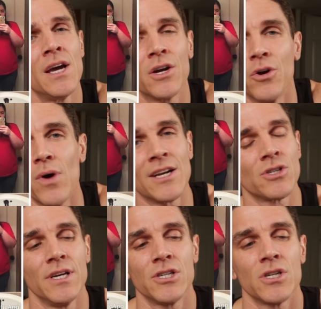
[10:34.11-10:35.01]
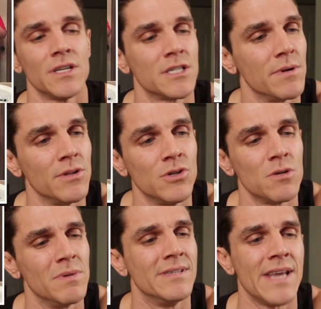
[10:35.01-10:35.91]
Congratulations, Elizabeth. You
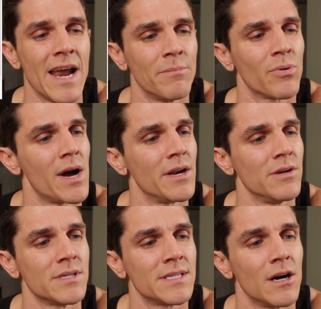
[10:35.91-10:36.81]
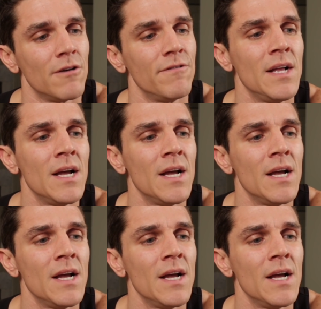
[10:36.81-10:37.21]
should be damn proud of yourself.